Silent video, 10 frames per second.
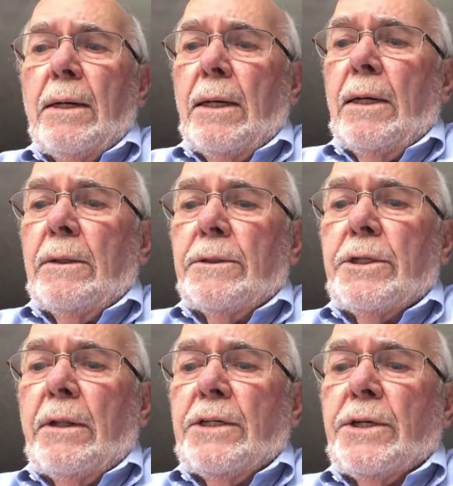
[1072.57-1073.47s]
Uh,
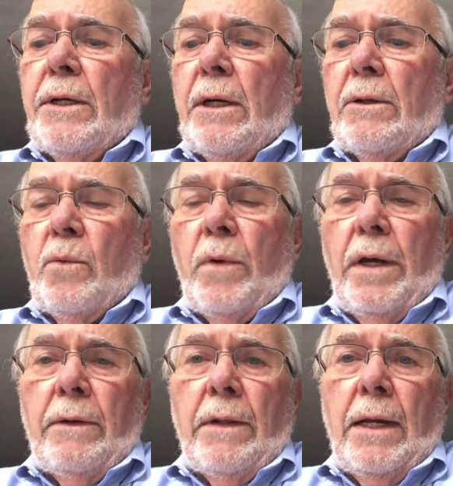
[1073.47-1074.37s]
so that's another
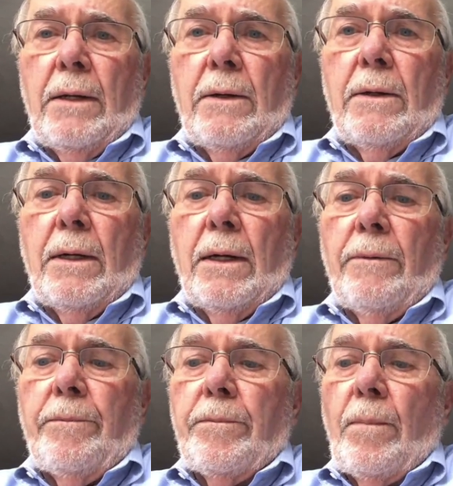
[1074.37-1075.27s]
way that
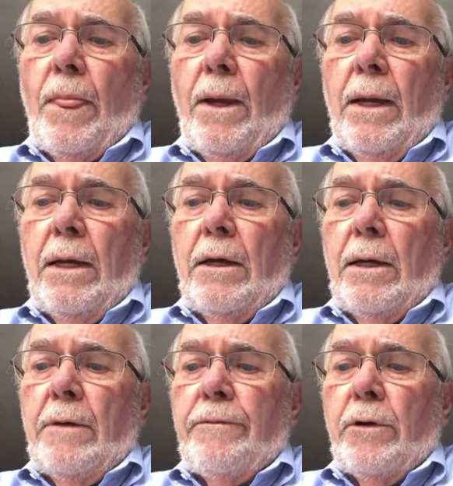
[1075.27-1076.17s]
um,
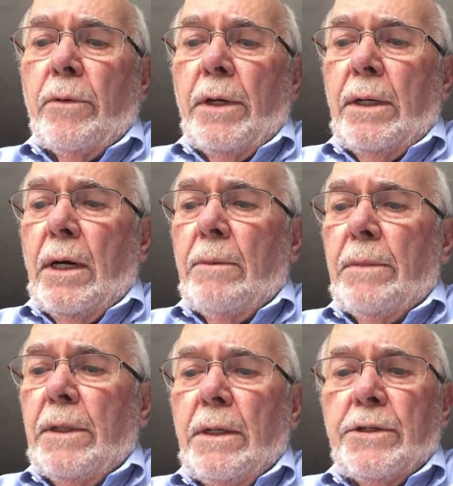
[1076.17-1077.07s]
if your
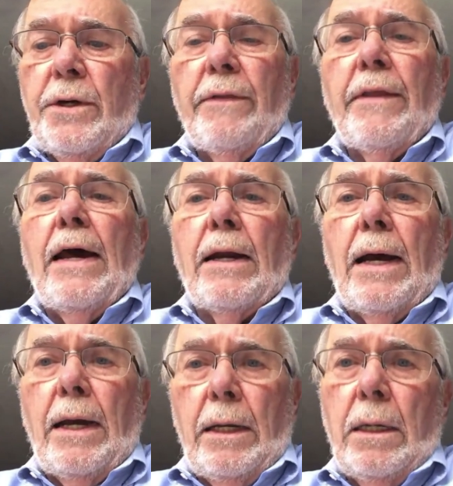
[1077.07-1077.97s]
income isn't that
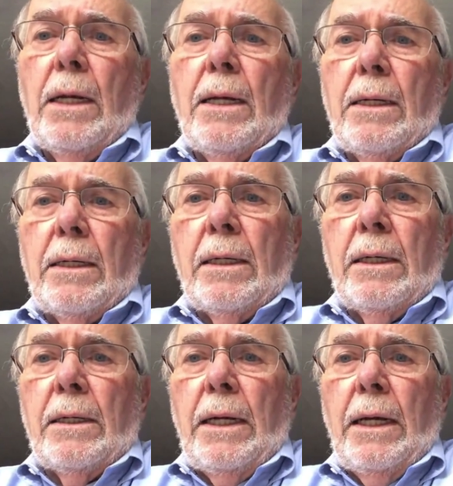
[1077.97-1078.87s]
high,
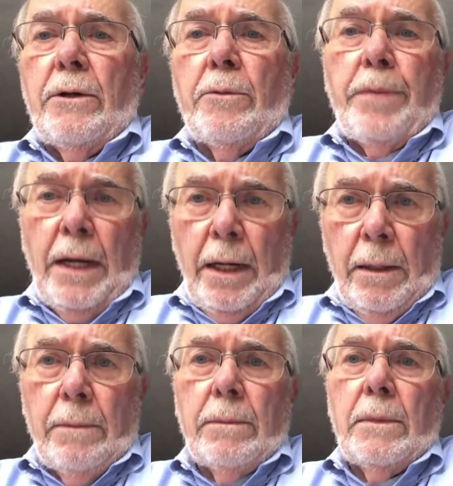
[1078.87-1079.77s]
uh, and you're
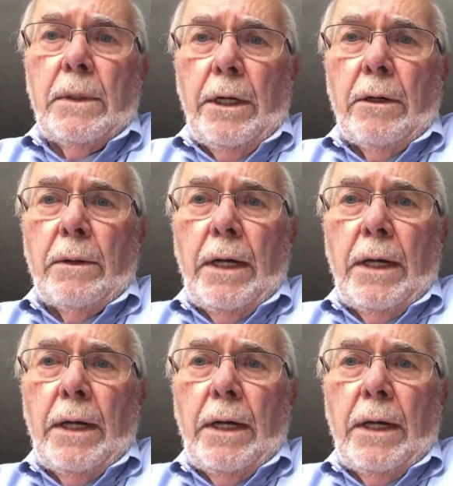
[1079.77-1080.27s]
paying, you know, a